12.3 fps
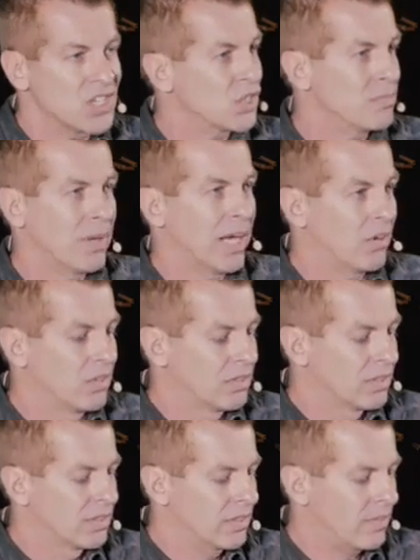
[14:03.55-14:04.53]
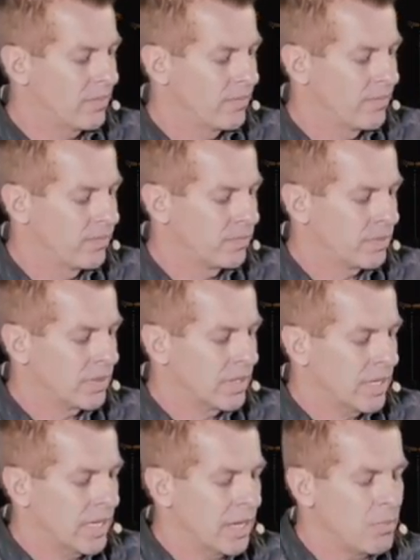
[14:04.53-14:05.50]
should bow.
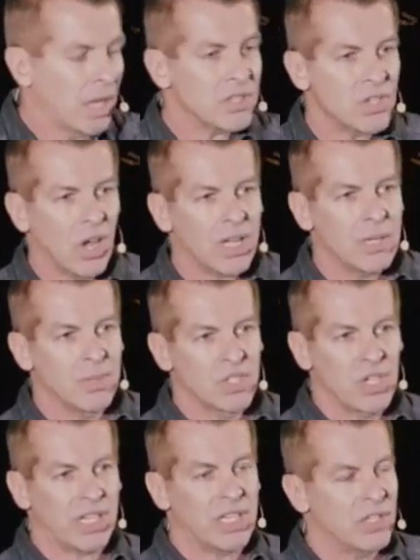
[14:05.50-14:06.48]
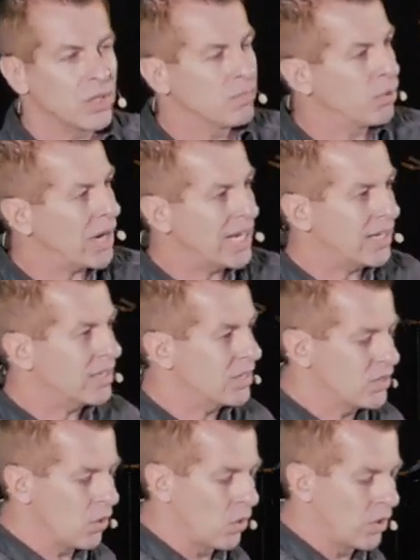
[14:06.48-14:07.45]
And I'm not talking about checking your brain at the
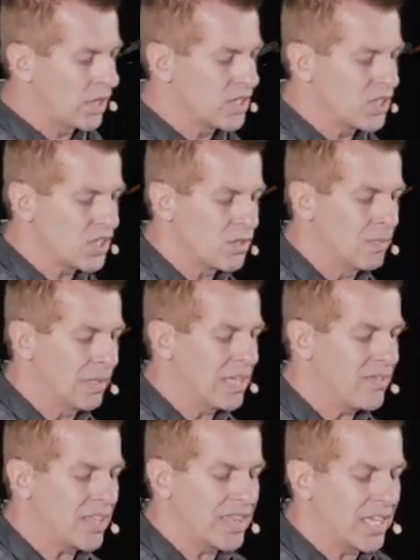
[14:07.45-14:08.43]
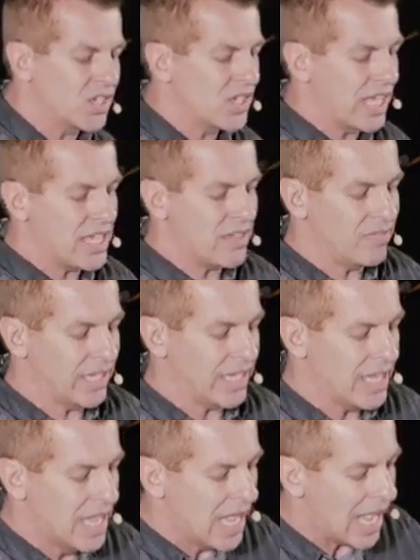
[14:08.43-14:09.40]
door and just believing things
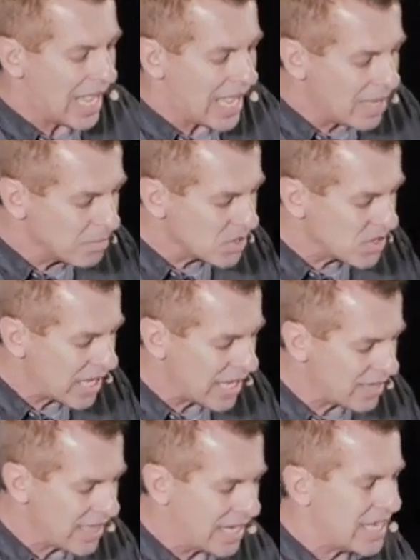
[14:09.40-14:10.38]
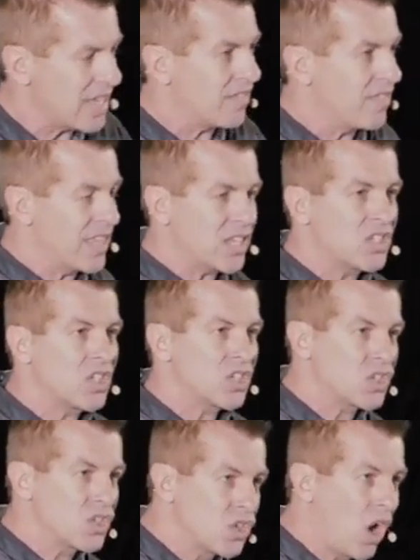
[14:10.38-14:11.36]
naively. I am saying that if this
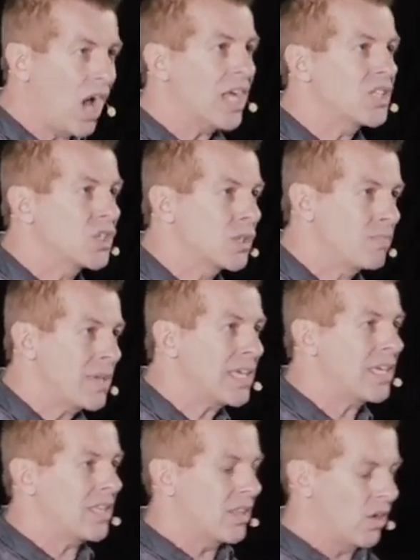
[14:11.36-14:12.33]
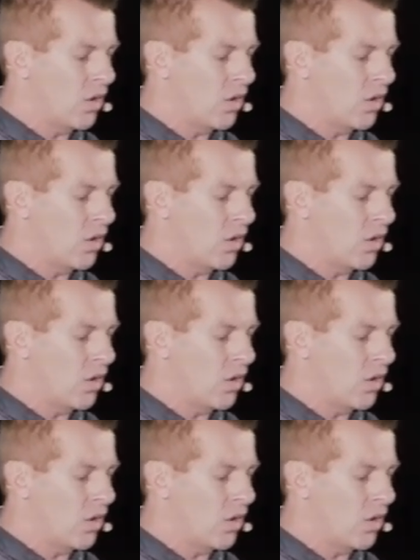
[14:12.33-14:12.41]
is God speaking,